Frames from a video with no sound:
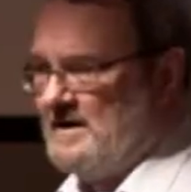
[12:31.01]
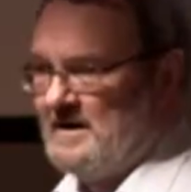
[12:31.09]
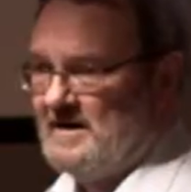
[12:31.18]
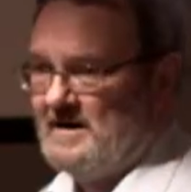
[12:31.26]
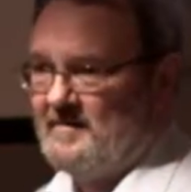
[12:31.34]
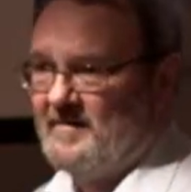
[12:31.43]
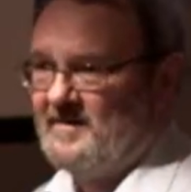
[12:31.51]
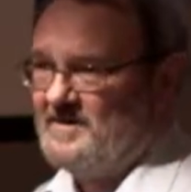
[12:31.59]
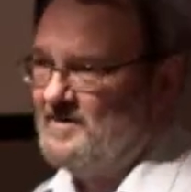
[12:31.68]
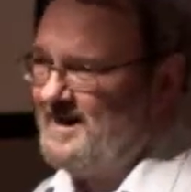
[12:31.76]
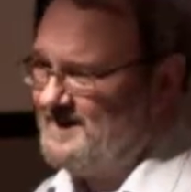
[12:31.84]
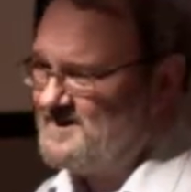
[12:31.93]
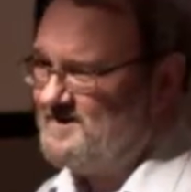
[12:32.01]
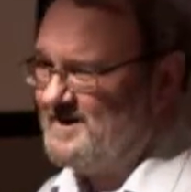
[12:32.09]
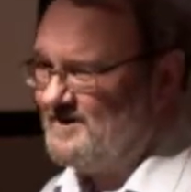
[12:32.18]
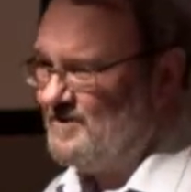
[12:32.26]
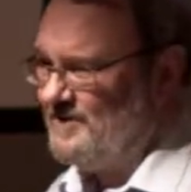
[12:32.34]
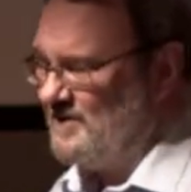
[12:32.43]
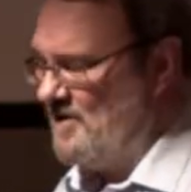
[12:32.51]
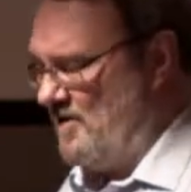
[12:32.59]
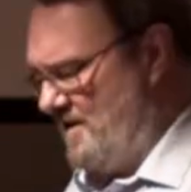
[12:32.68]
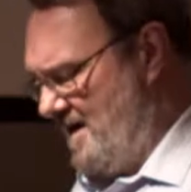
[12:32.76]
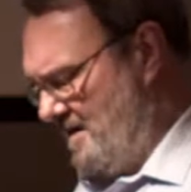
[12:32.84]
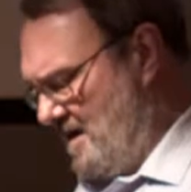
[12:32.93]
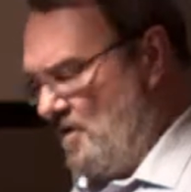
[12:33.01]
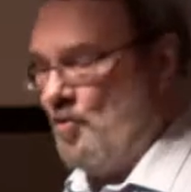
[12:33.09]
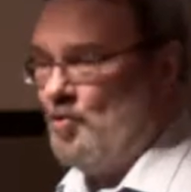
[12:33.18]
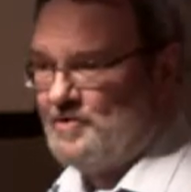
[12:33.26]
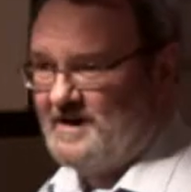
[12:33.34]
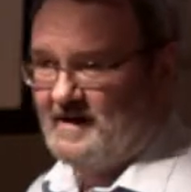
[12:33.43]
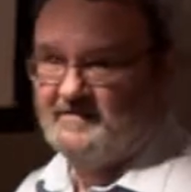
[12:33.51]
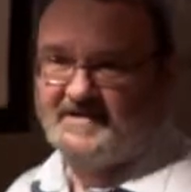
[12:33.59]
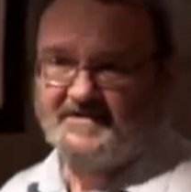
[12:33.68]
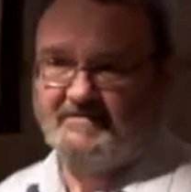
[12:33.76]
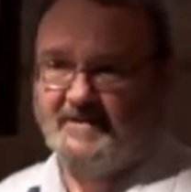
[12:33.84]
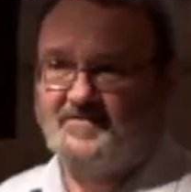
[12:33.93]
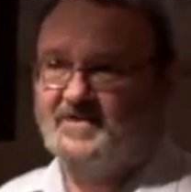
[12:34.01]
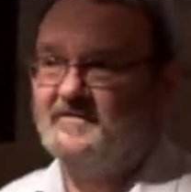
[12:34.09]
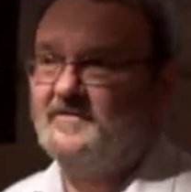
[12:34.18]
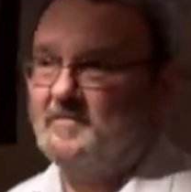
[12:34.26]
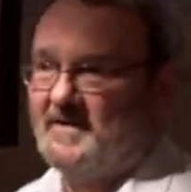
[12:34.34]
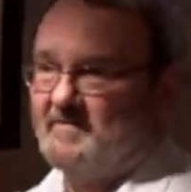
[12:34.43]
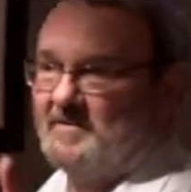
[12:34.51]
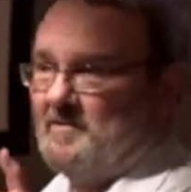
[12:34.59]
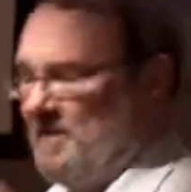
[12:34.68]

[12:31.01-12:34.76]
Um, but you can spend an awful lot on that. Audio description for people who are